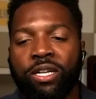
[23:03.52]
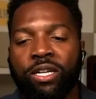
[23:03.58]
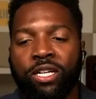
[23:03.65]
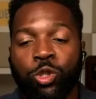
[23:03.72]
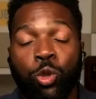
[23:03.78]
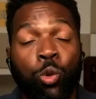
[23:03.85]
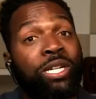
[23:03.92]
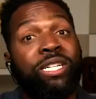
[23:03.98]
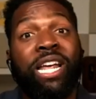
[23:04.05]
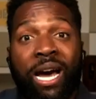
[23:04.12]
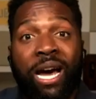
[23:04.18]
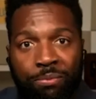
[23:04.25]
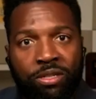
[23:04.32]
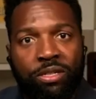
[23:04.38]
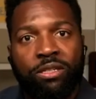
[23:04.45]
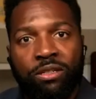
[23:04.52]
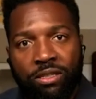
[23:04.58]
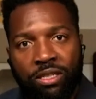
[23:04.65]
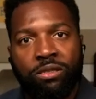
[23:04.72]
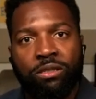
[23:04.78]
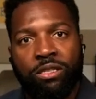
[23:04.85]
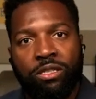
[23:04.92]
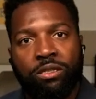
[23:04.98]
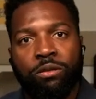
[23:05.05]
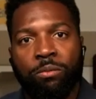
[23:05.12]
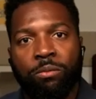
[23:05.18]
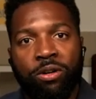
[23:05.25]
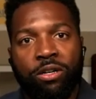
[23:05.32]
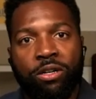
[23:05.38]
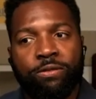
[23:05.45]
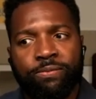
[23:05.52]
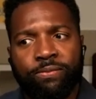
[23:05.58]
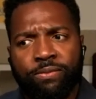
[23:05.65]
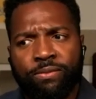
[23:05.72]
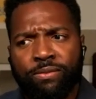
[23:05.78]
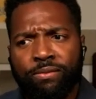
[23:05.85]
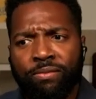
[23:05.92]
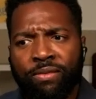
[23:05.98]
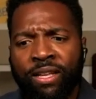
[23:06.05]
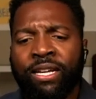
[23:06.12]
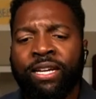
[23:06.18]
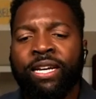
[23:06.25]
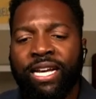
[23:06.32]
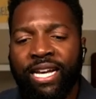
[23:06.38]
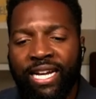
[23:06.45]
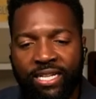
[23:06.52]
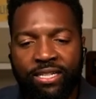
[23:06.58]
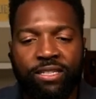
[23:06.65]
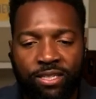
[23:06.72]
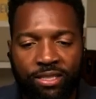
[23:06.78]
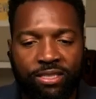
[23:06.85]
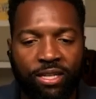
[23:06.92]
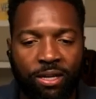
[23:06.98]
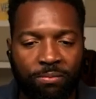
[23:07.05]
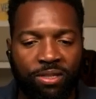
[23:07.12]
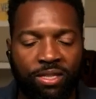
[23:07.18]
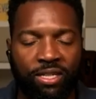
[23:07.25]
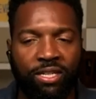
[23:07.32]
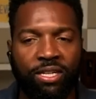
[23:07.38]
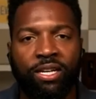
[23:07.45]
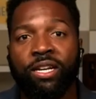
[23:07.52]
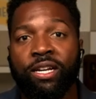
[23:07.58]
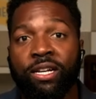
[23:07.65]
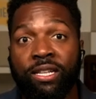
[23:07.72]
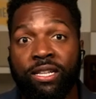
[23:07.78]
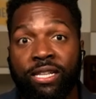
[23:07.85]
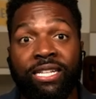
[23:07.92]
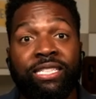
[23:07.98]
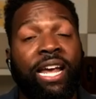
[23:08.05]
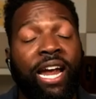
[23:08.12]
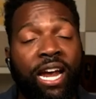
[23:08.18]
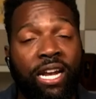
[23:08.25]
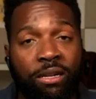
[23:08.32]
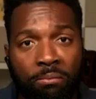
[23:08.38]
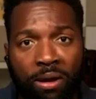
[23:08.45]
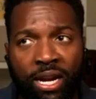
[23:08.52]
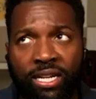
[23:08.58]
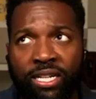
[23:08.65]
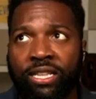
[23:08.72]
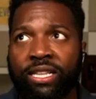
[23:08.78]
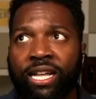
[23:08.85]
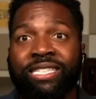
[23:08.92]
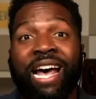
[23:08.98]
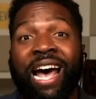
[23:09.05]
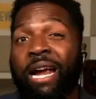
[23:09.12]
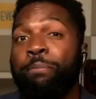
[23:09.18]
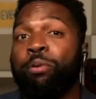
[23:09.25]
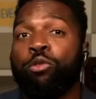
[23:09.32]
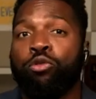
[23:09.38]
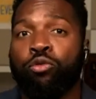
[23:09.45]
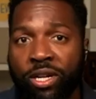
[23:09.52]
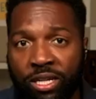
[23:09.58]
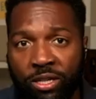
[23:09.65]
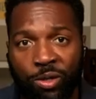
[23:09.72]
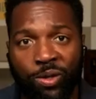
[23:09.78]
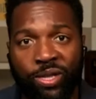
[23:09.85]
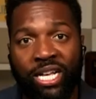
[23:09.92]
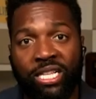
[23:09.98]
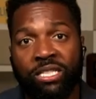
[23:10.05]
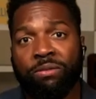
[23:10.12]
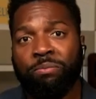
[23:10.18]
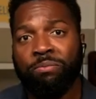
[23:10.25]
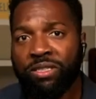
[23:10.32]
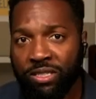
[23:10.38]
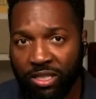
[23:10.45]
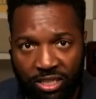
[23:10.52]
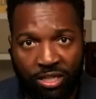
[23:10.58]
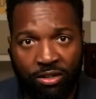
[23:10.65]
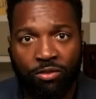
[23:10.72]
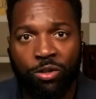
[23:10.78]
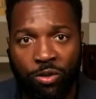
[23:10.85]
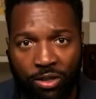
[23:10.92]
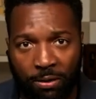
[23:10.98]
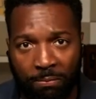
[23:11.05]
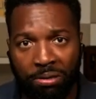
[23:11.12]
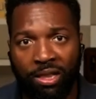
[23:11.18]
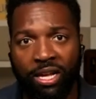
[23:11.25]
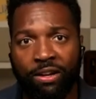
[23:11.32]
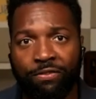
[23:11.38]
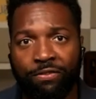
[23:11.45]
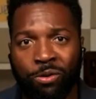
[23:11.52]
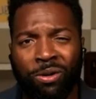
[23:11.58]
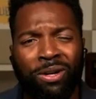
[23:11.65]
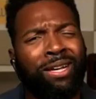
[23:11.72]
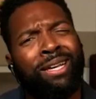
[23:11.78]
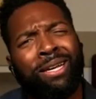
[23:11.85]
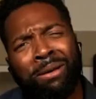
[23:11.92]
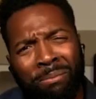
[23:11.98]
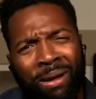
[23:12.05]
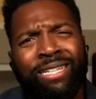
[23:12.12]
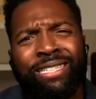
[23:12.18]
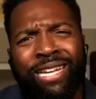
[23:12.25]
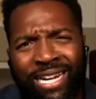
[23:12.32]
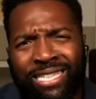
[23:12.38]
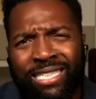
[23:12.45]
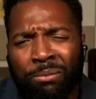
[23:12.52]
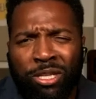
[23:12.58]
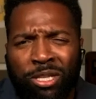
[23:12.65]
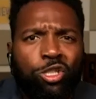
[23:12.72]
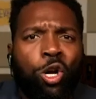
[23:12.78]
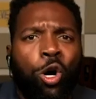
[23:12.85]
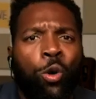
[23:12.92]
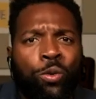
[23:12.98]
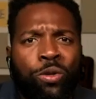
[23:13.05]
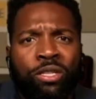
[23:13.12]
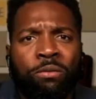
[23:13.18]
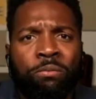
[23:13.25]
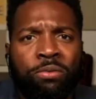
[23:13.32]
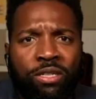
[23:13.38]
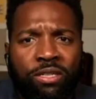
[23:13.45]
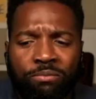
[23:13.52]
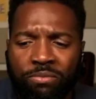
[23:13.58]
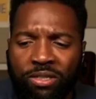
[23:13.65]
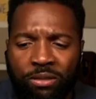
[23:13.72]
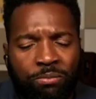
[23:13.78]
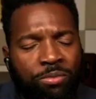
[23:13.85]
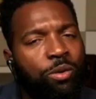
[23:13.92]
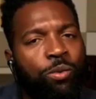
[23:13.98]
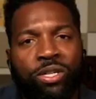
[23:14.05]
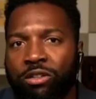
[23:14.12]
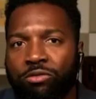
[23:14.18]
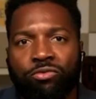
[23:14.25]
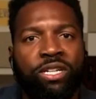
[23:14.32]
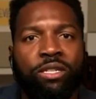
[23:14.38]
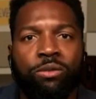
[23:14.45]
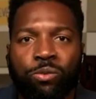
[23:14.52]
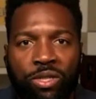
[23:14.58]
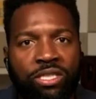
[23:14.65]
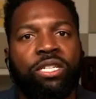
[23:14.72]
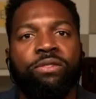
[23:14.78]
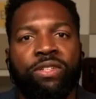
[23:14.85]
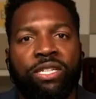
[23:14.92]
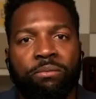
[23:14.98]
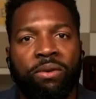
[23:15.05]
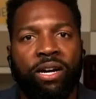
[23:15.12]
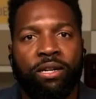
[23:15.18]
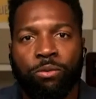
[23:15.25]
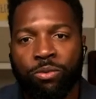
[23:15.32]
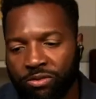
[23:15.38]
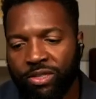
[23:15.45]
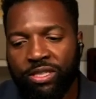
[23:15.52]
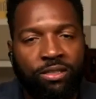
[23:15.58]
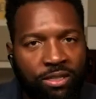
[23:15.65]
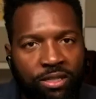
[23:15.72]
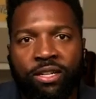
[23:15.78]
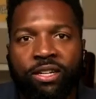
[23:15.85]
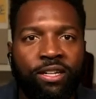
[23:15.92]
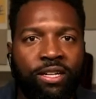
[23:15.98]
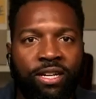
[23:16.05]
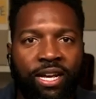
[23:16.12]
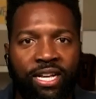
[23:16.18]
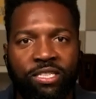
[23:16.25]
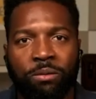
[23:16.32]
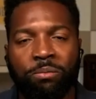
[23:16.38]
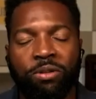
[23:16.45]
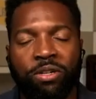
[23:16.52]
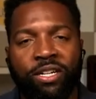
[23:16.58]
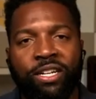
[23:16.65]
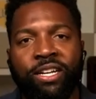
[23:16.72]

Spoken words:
to adapt the book into something that's animated, that's hyper real, that's satirical and playful, maintain some of the tone of the book, but the book wasn't written with TV in mind. It was written as a book.